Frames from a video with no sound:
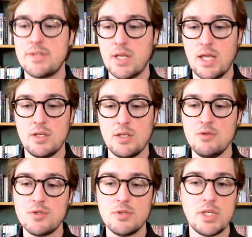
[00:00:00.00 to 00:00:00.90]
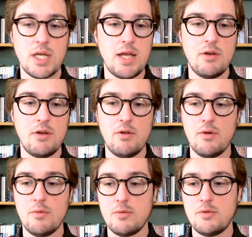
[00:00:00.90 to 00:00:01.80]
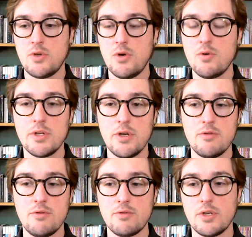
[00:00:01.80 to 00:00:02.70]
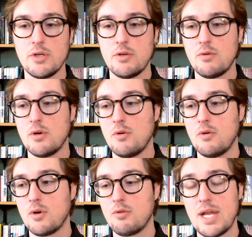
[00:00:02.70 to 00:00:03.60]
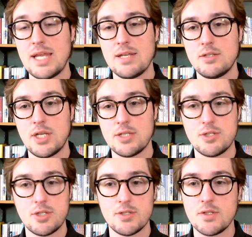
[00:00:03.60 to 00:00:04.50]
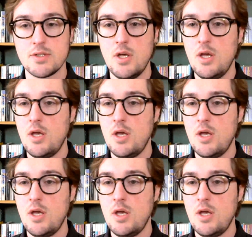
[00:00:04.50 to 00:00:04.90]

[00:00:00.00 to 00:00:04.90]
and surprising and usually not uh, totally overt or, or grand gestures.